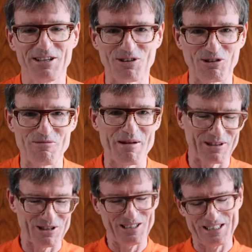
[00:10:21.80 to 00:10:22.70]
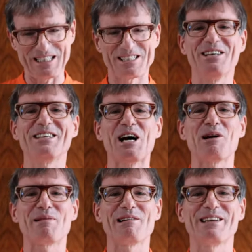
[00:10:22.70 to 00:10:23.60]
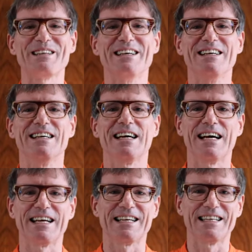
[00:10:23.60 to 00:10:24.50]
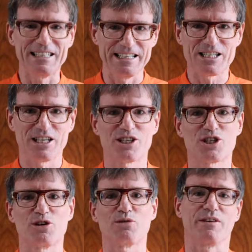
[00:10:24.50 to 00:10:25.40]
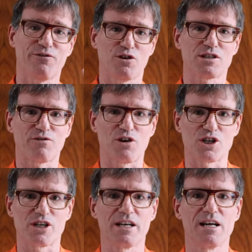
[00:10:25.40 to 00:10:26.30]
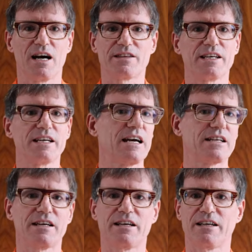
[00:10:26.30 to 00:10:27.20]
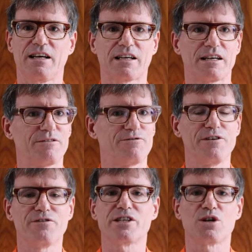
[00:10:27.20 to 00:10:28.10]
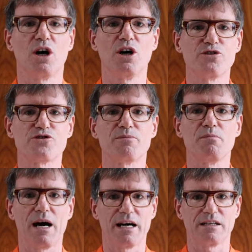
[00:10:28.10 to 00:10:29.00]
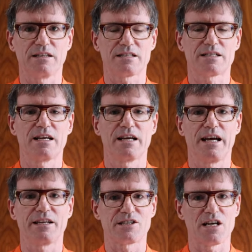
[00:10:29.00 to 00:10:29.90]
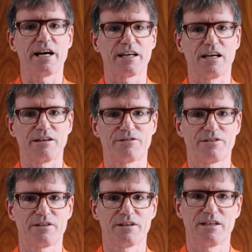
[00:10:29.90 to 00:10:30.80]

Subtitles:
difficult remembering all these things, on the Hyperion Elite shoe, the first version, I think it had a 50 to 100 miles design life.